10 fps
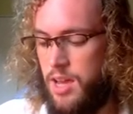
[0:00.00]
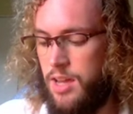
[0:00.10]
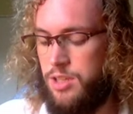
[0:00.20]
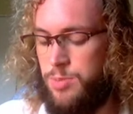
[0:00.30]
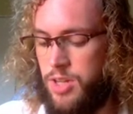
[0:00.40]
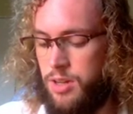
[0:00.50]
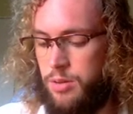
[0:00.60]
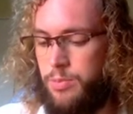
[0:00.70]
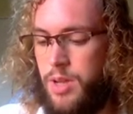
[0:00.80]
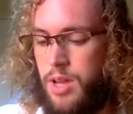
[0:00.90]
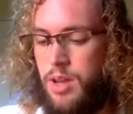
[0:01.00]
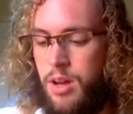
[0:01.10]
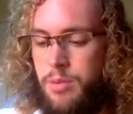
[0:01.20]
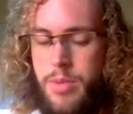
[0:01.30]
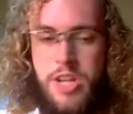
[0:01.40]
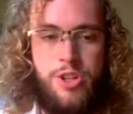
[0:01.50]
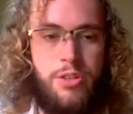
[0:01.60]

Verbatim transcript: has become a major